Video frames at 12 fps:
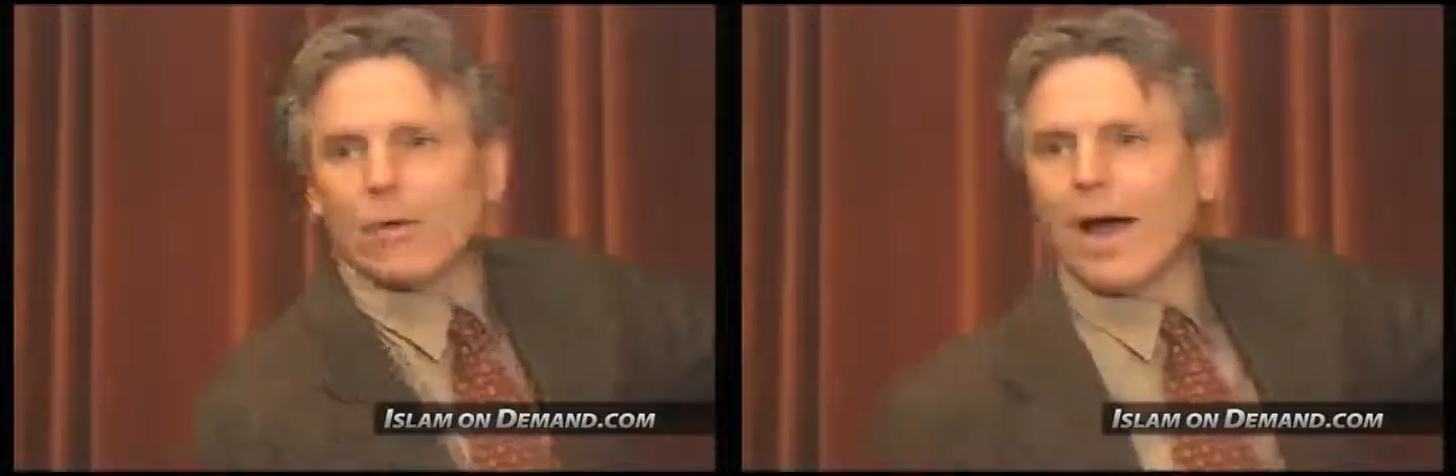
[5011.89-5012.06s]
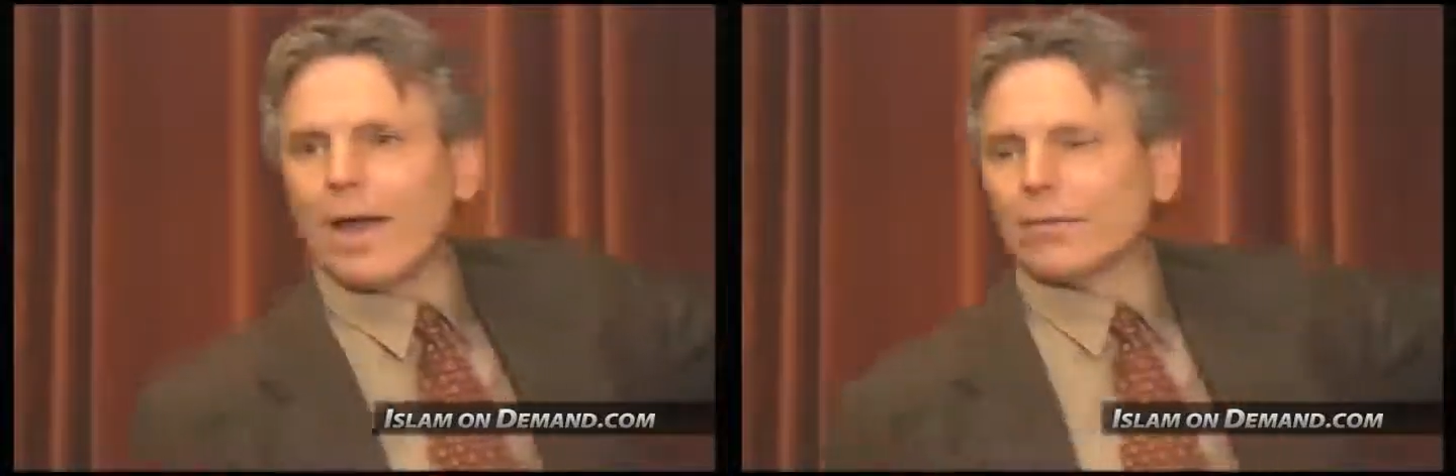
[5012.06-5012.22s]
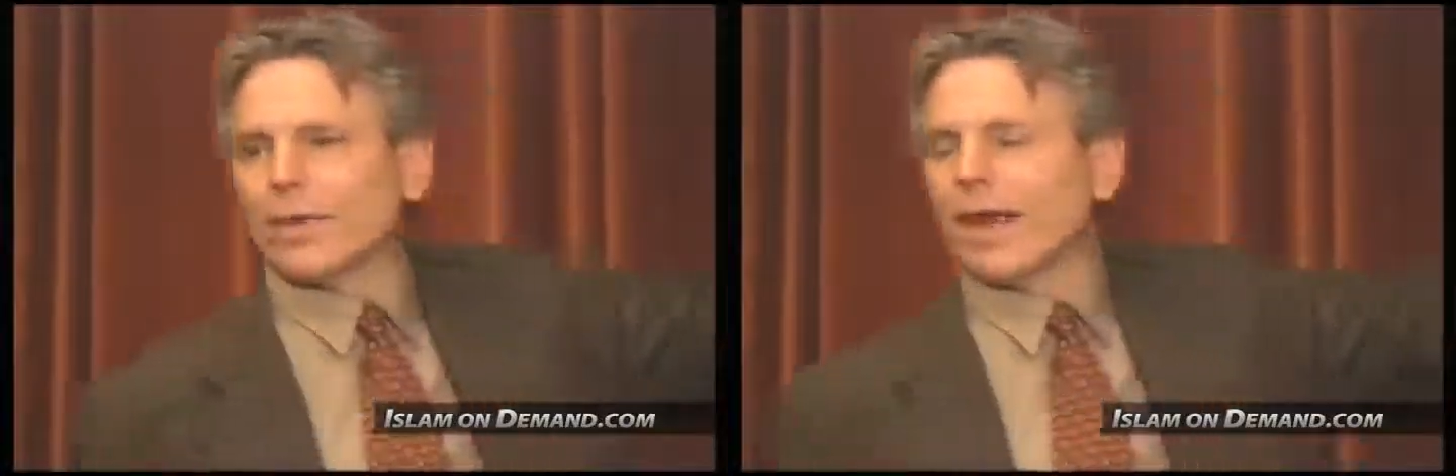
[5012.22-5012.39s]

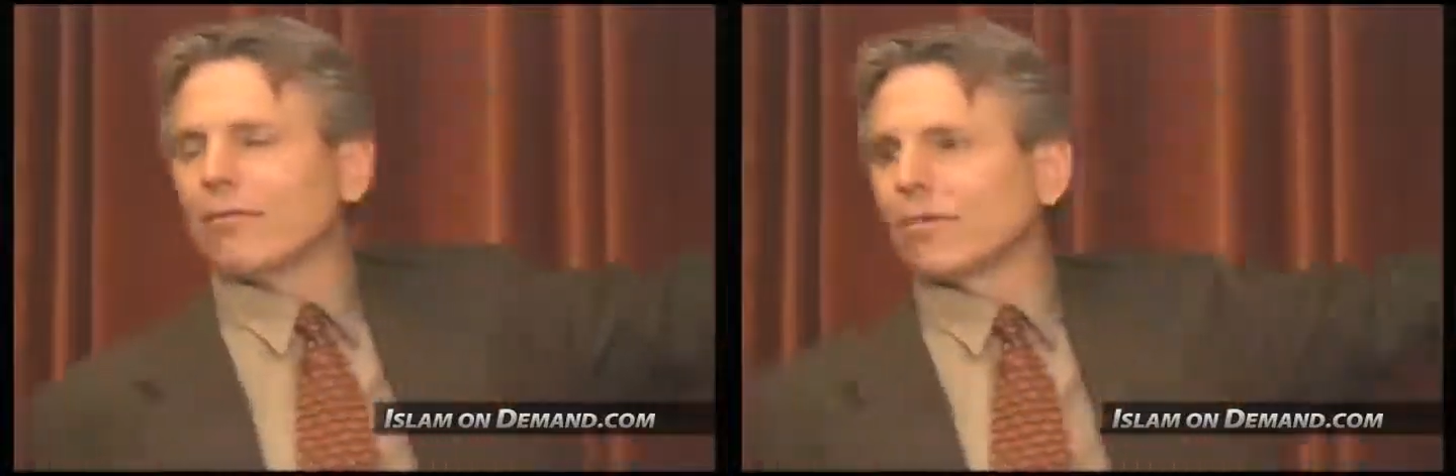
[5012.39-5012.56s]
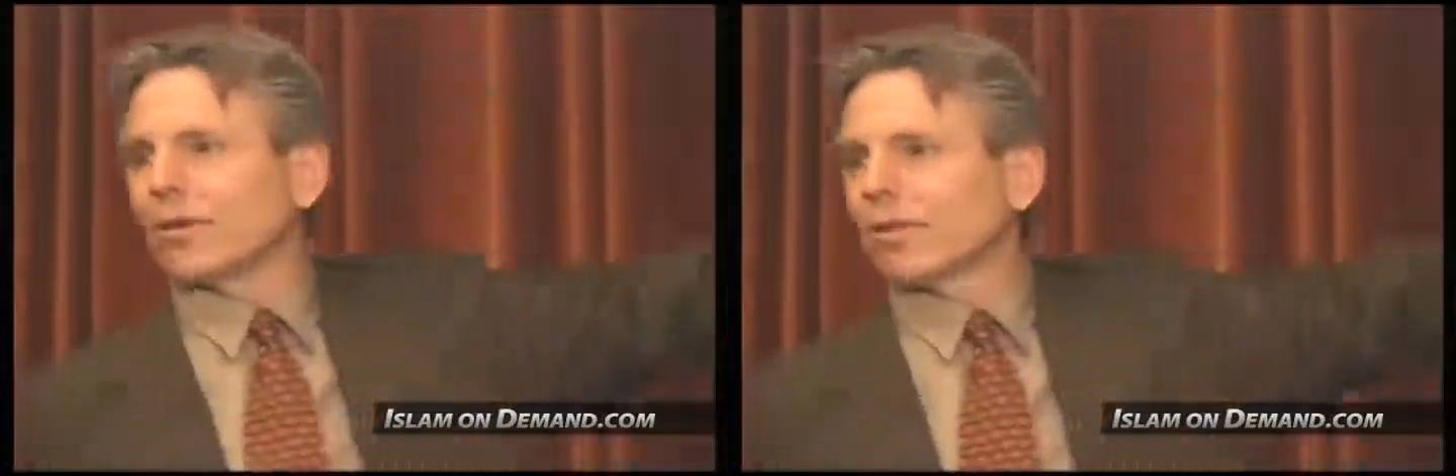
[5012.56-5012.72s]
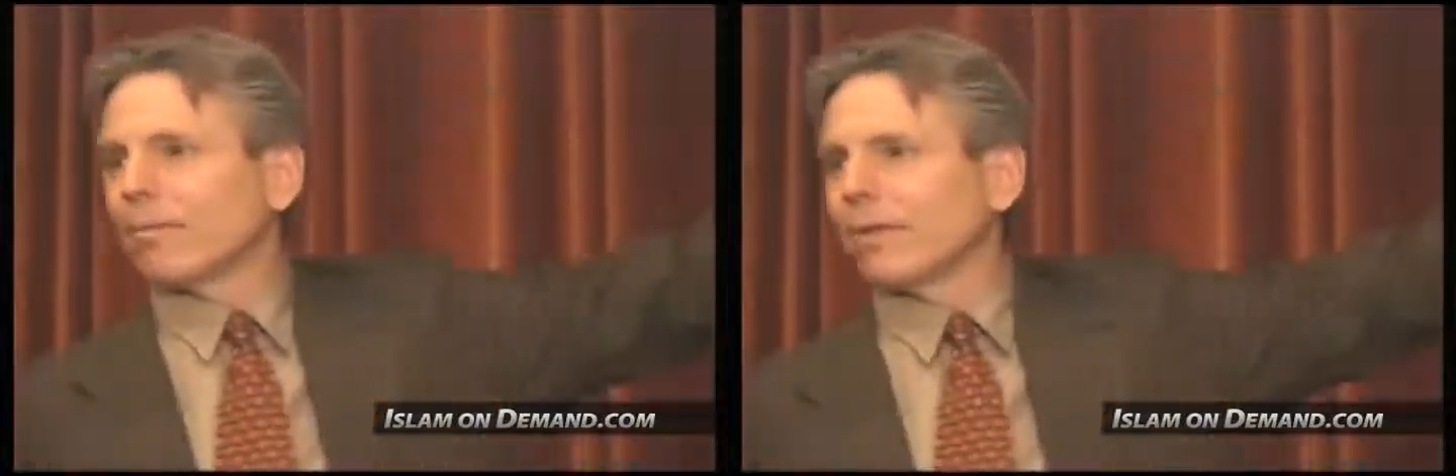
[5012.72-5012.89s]
Why do we have
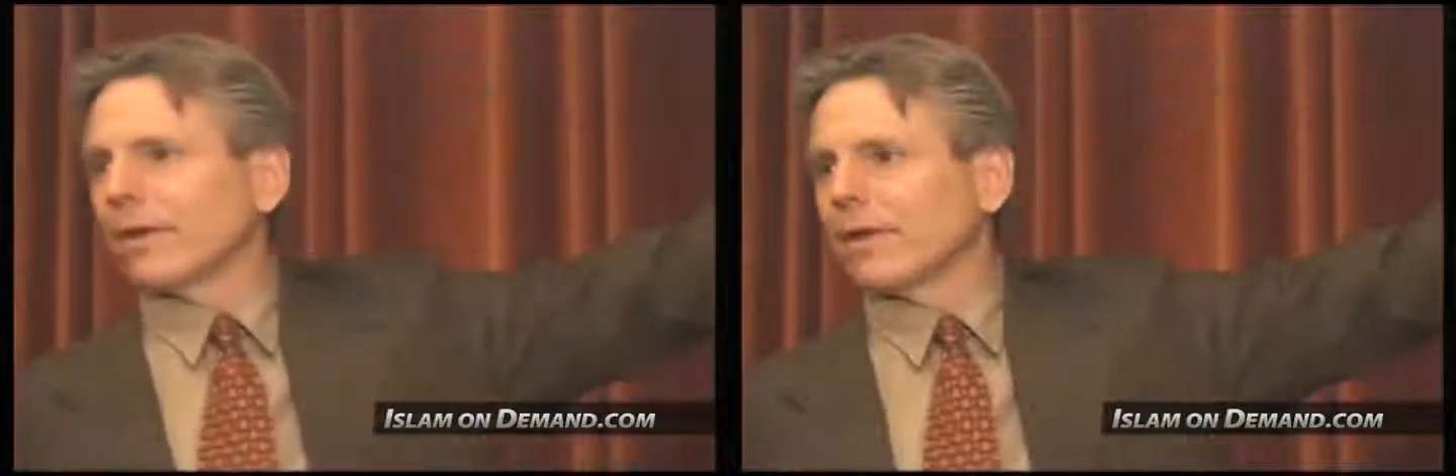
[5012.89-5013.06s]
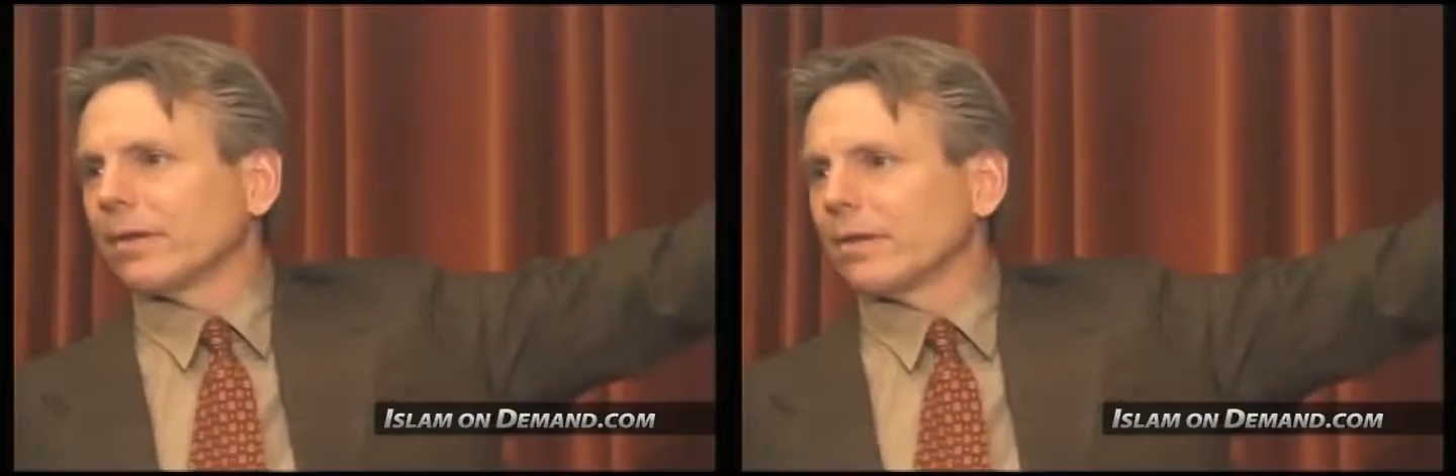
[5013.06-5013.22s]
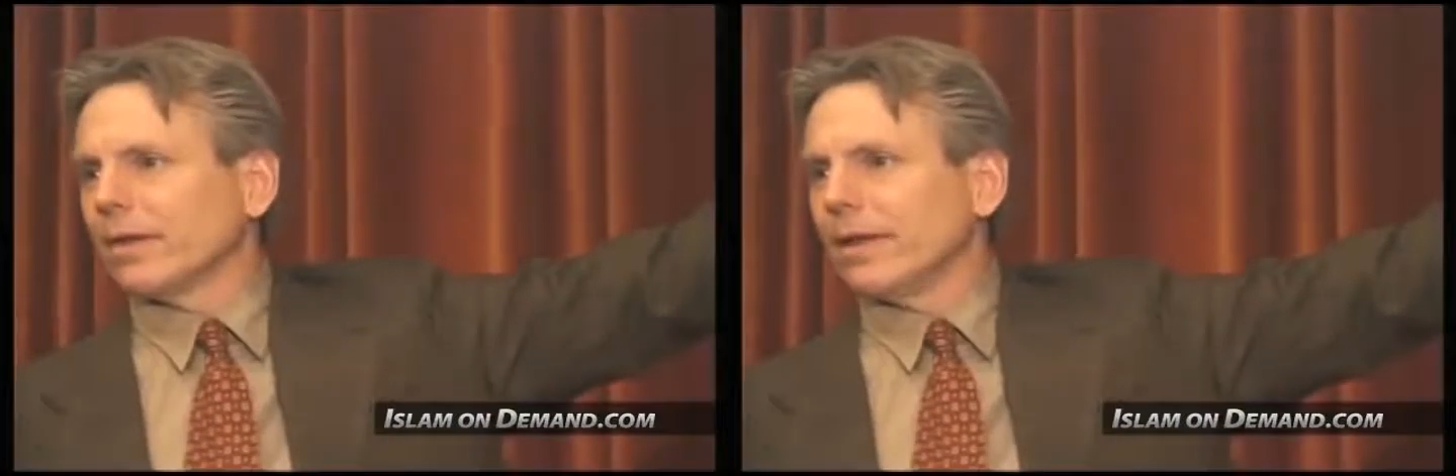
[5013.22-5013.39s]
to
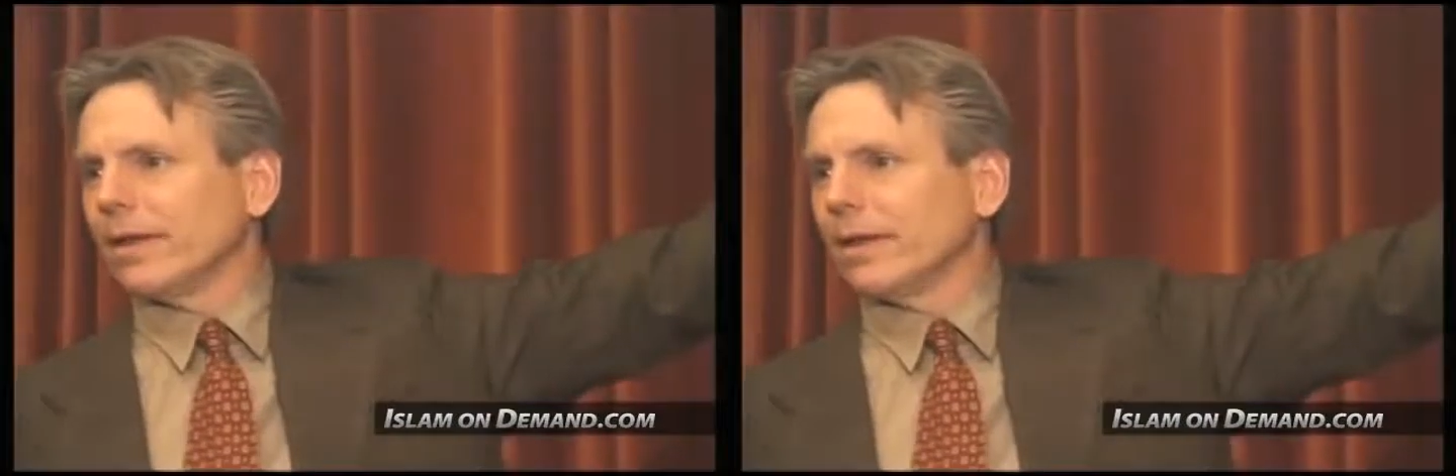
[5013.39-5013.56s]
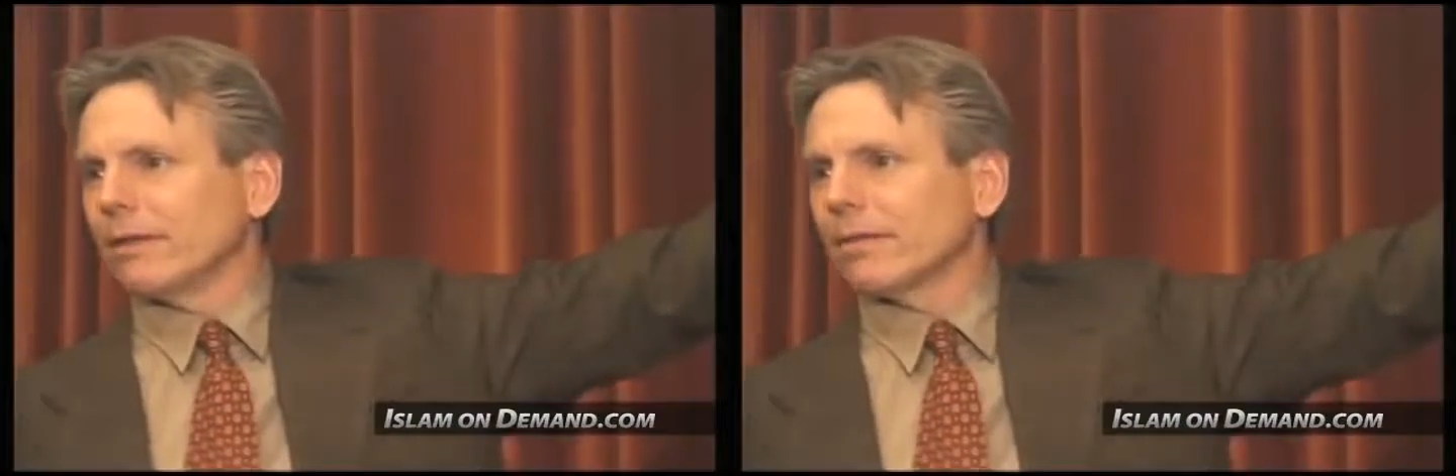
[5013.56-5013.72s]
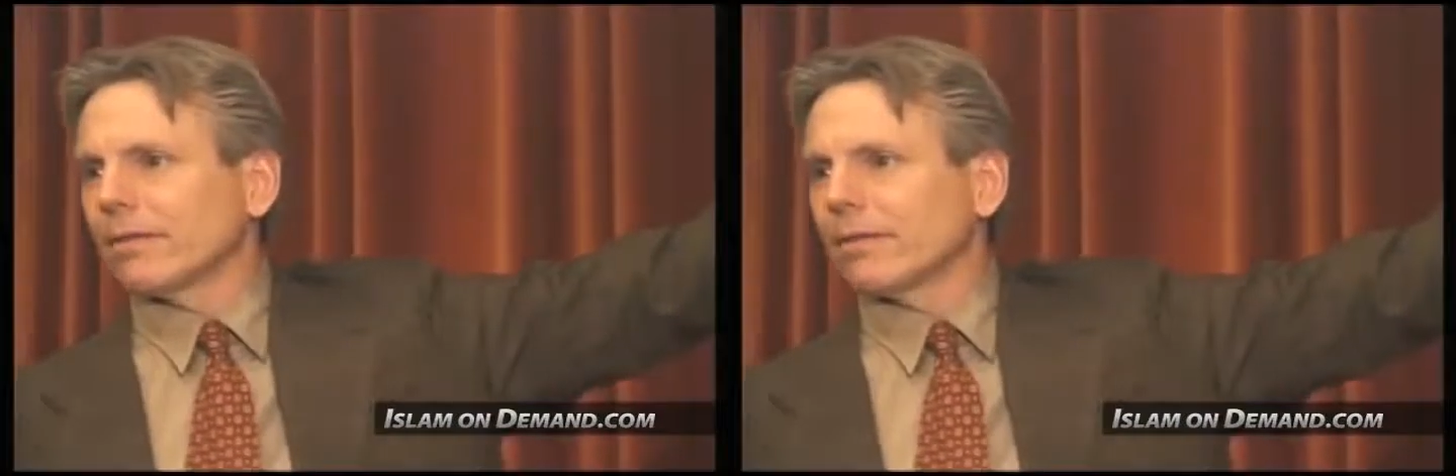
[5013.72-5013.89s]
experience
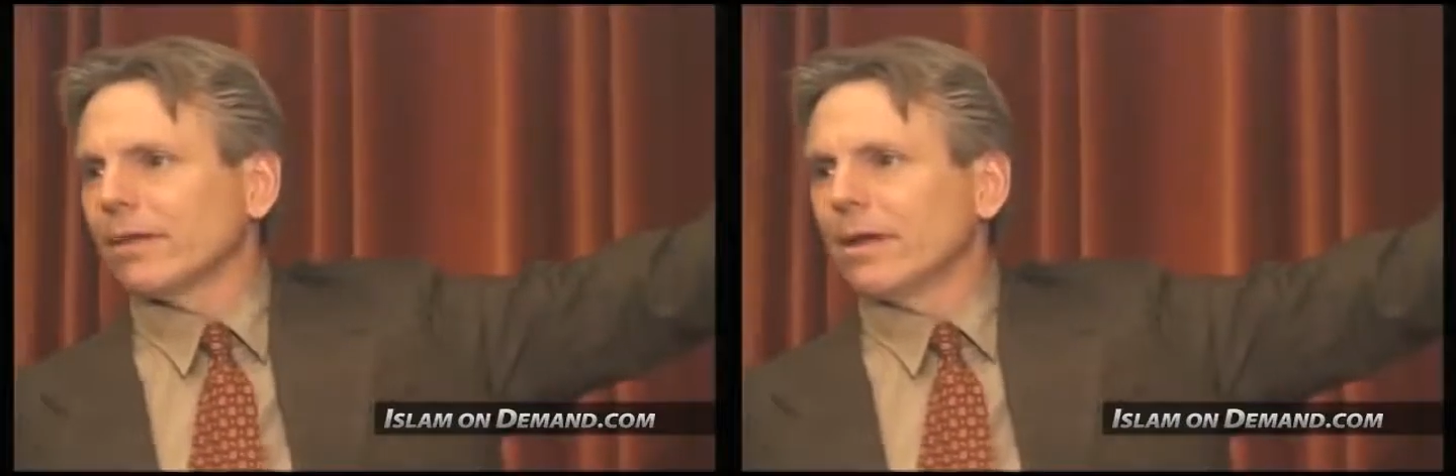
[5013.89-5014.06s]
these?